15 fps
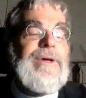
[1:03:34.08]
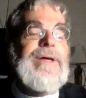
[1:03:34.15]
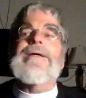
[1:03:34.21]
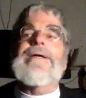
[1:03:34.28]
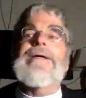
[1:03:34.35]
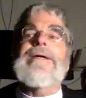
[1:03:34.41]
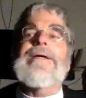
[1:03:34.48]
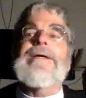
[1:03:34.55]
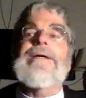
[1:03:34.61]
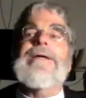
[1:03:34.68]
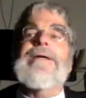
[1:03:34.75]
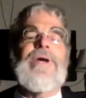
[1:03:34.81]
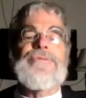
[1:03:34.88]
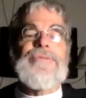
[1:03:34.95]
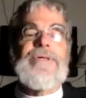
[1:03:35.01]
in
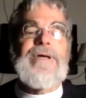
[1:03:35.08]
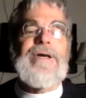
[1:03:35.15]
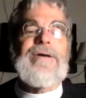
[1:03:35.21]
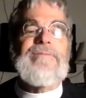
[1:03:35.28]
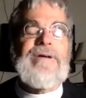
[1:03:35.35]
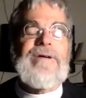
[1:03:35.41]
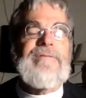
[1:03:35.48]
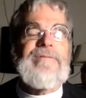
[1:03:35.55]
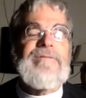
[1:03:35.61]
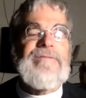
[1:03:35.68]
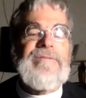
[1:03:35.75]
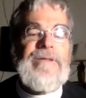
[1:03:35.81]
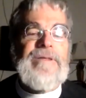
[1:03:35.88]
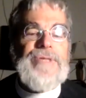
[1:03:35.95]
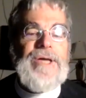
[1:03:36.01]
embrace of
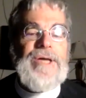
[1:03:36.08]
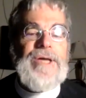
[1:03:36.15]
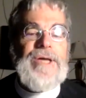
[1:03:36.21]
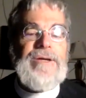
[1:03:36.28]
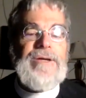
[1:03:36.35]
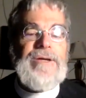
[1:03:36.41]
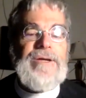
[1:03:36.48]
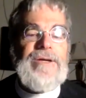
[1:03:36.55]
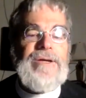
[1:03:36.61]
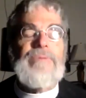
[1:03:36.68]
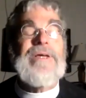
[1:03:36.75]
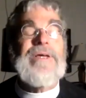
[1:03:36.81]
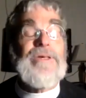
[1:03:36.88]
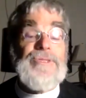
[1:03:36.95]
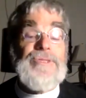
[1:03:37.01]
the secular world,
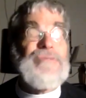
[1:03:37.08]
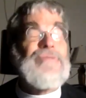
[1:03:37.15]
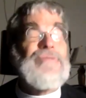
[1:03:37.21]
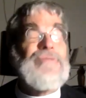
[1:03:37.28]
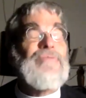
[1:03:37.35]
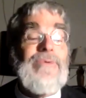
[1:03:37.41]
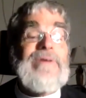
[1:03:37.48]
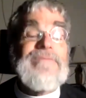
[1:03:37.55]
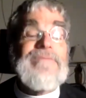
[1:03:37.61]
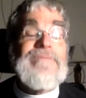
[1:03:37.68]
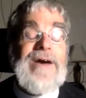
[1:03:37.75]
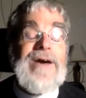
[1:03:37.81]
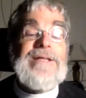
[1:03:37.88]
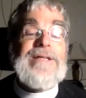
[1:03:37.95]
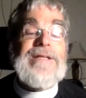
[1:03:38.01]
because this is where we
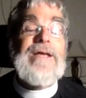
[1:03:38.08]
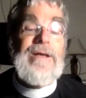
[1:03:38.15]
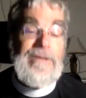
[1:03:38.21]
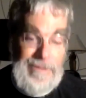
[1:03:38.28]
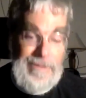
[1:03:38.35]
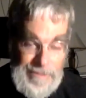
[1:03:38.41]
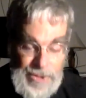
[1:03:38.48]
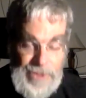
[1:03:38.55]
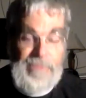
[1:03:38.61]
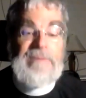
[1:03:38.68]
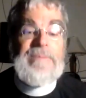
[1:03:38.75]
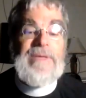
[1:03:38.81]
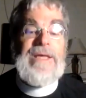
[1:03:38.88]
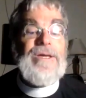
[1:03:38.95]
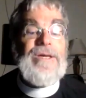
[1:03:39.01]
find human
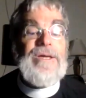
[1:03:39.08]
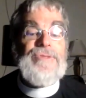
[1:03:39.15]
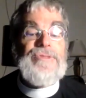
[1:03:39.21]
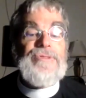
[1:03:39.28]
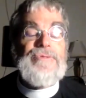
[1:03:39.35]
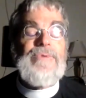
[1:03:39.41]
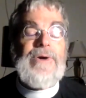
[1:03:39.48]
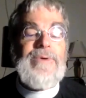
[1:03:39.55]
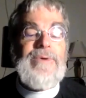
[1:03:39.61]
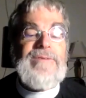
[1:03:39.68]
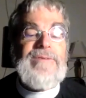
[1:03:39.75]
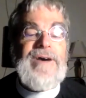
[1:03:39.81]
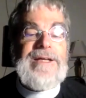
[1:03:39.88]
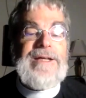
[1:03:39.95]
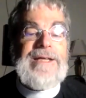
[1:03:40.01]
beings, this is where we
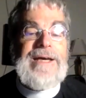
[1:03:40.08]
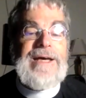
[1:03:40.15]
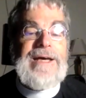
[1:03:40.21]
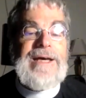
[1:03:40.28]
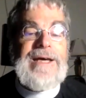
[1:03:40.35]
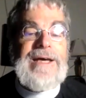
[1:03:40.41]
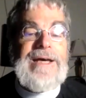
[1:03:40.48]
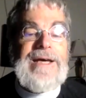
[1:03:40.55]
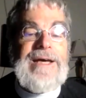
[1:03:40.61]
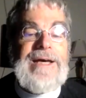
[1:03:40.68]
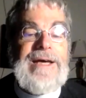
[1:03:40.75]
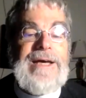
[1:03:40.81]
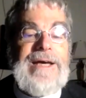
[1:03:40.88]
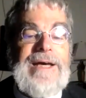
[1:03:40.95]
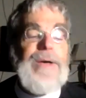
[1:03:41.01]
find God.
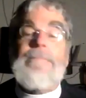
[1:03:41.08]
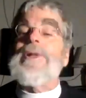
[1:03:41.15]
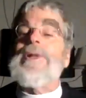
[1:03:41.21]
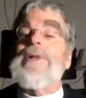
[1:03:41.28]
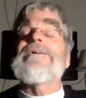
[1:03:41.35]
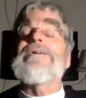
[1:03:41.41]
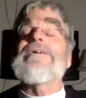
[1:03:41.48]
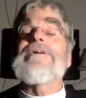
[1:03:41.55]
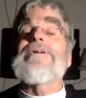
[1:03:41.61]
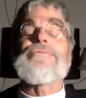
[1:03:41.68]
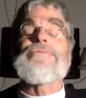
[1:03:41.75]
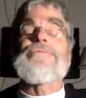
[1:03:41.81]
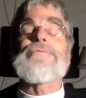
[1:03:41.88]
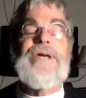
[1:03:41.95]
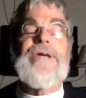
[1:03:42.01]
But I'll give you an
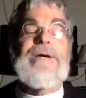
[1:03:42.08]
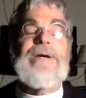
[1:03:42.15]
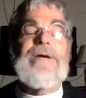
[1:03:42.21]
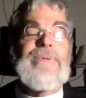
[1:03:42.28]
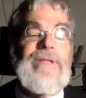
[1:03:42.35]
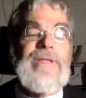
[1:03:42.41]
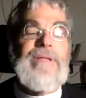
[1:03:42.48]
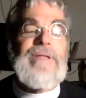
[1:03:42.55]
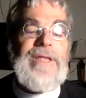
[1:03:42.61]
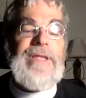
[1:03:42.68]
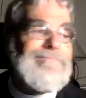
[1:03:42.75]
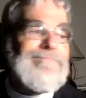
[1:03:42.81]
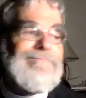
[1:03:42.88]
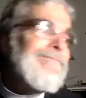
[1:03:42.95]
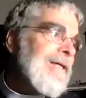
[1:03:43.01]
example.
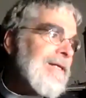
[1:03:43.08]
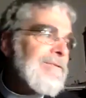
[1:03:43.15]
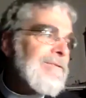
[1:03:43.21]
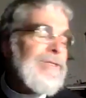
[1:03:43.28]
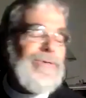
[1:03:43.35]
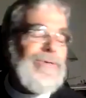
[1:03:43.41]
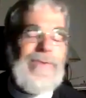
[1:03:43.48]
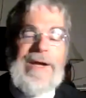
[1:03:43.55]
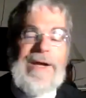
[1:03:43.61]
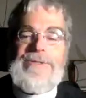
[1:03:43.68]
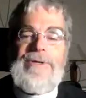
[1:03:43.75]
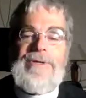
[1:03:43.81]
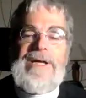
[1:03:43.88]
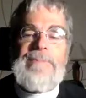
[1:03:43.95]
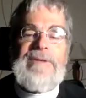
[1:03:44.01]
The director,
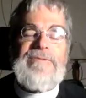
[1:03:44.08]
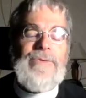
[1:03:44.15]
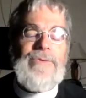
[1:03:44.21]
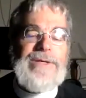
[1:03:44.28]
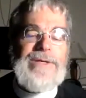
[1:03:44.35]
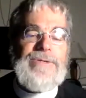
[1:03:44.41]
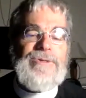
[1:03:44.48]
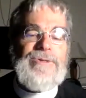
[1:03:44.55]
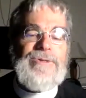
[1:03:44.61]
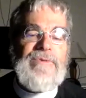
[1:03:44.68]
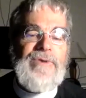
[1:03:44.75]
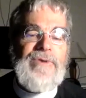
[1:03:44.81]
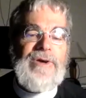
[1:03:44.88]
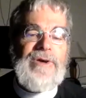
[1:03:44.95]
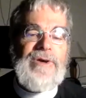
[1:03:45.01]
a couple of directors
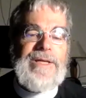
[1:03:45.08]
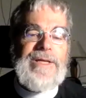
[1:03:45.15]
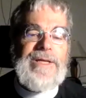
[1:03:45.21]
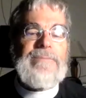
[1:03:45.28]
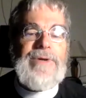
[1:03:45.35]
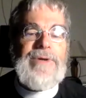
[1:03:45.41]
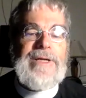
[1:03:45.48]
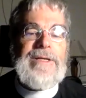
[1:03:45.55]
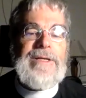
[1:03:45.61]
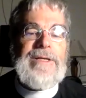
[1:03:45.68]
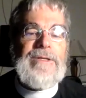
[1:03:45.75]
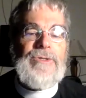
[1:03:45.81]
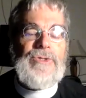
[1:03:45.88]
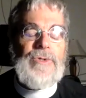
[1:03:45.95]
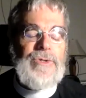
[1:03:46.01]
before me, an
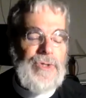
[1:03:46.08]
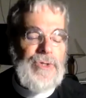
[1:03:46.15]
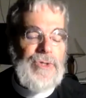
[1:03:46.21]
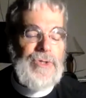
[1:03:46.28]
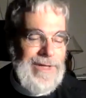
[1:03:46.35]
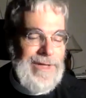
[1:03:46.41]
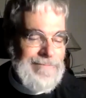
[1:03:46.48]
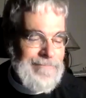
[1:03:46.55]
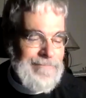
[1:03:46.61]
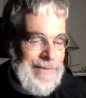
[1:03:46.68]
American, George Coyne,